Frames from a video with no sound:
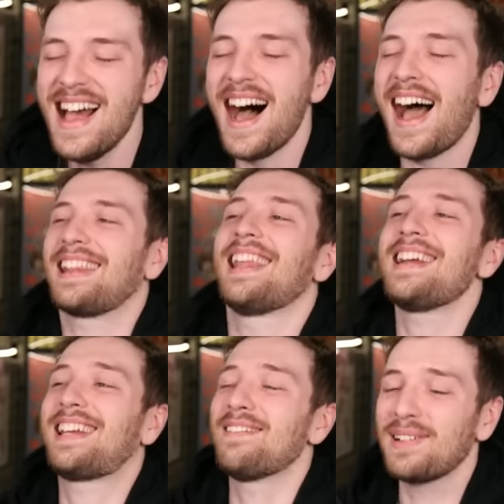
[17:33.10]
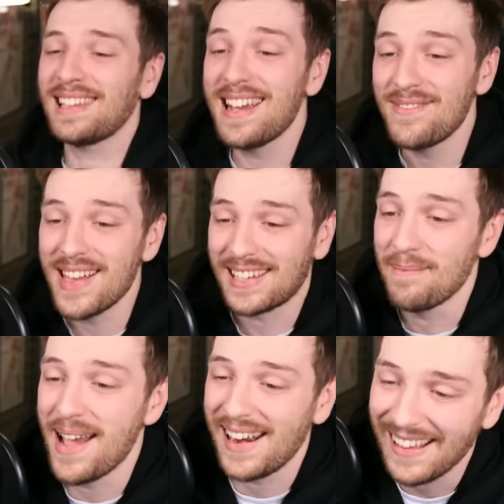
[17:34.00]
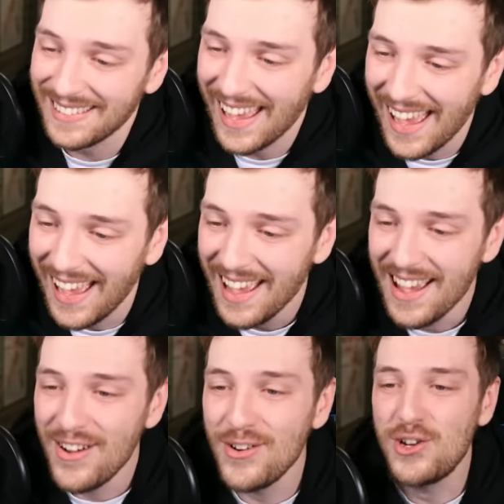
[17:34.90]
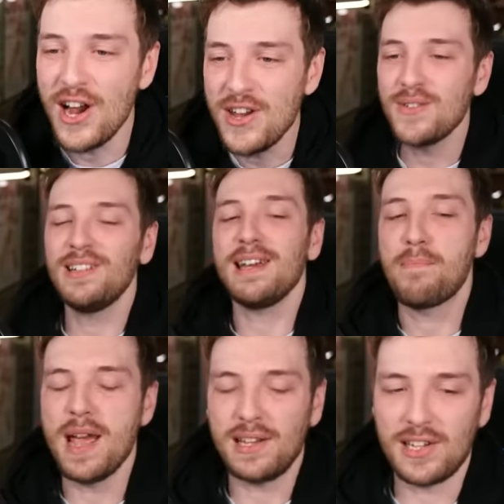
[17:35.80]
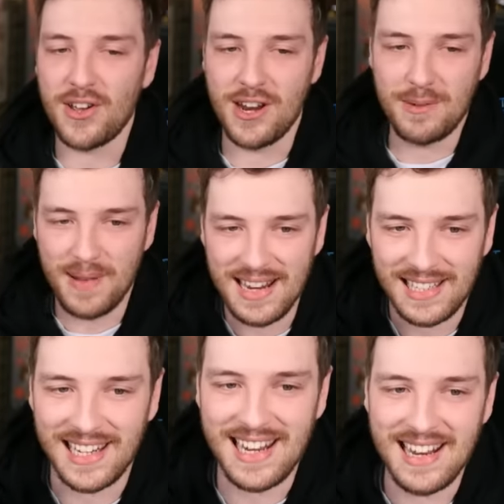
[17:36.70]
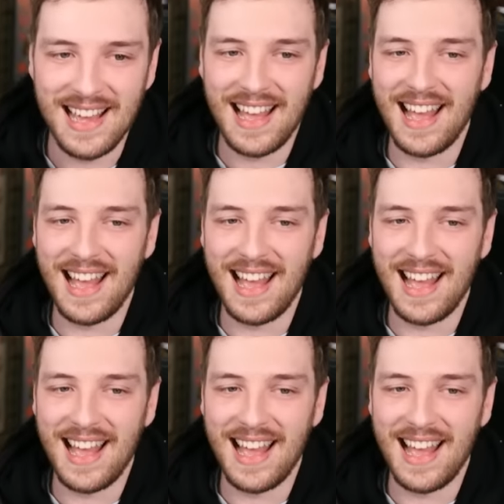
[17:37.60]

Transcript: I'd like to believe there's a man out there who genuinely pisses on his PC